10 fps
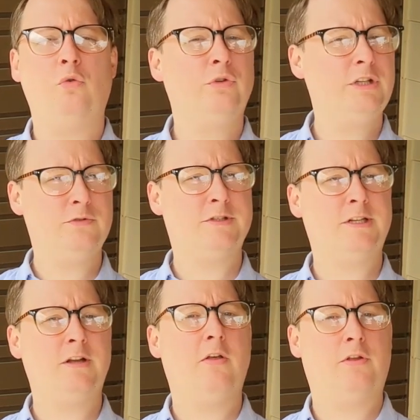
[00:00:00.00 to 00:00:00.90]
only
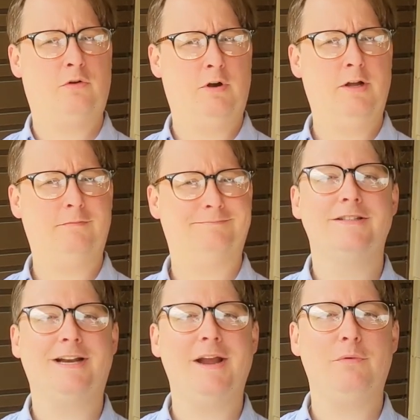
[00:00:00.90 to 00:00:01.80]
using the grill.
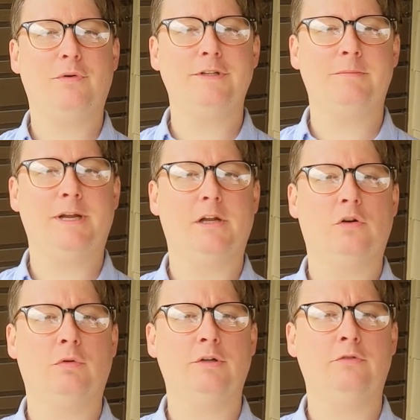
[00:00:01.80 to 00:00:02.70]
Today we're going to make
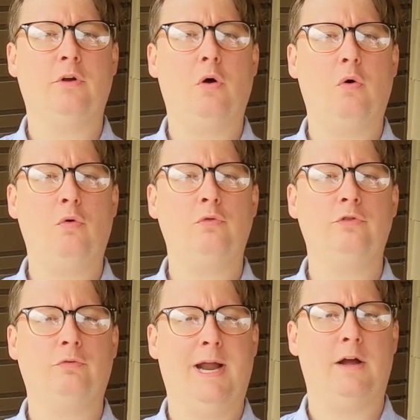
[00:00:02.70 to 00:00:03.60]
grilled whole
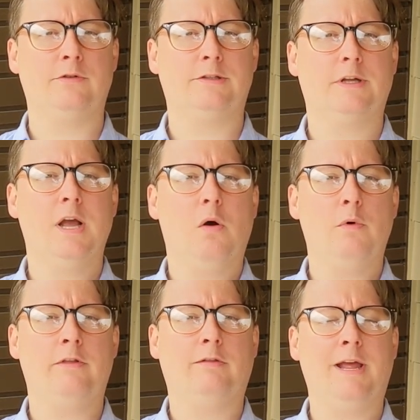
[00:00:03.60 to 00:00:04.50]
trout
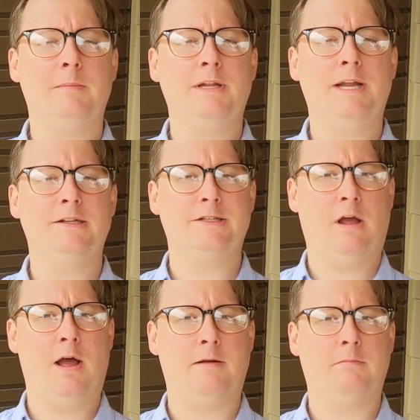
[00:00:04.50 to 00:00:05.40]
with lemon and
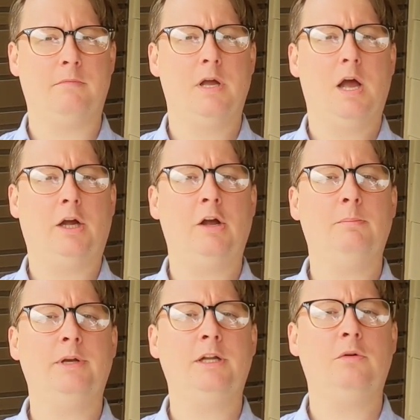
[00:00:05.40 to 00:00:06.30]
thyme,
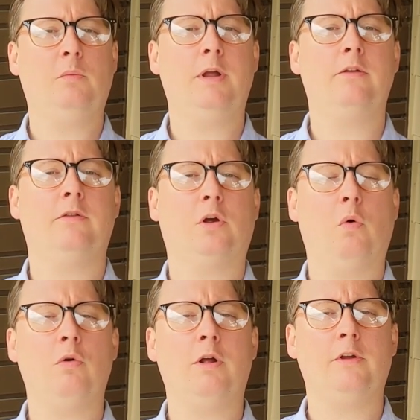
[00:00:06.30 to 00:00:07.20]
accompanied with
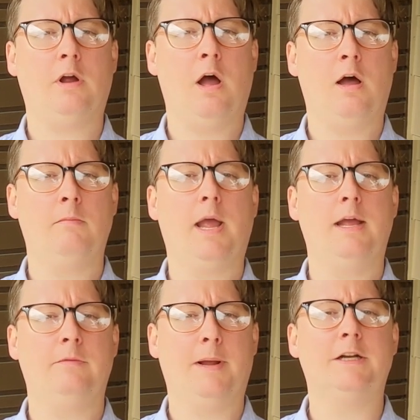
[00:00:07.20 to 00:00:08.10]
corn on the cob
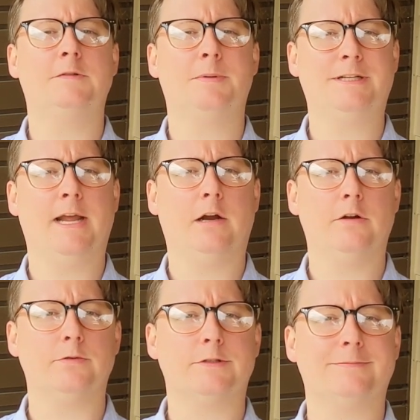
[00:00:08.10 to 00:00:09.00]
and baked
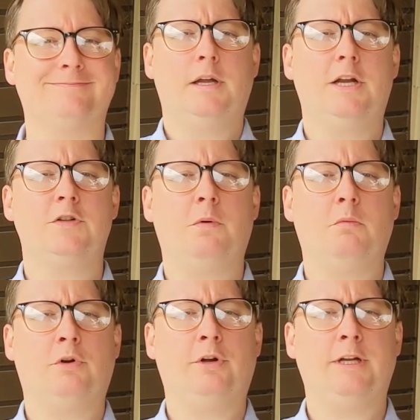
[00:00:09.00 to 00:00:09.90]
potatoes. Here's what
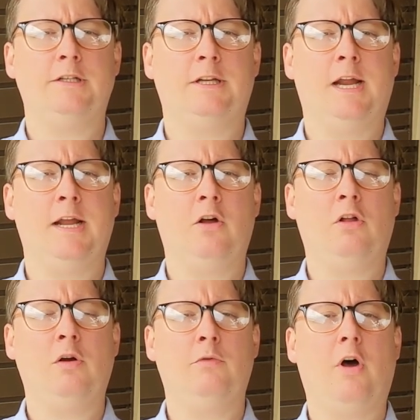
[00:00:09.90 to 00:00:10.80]
we're cooking today,
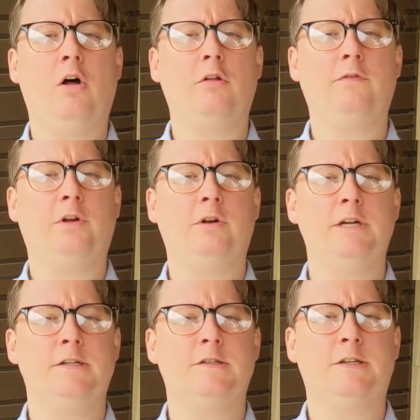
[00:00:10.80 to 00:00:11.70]
along with all of the
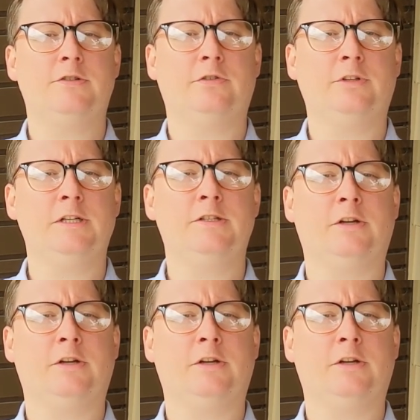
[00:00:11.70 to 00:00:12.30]
ingredients that you'll need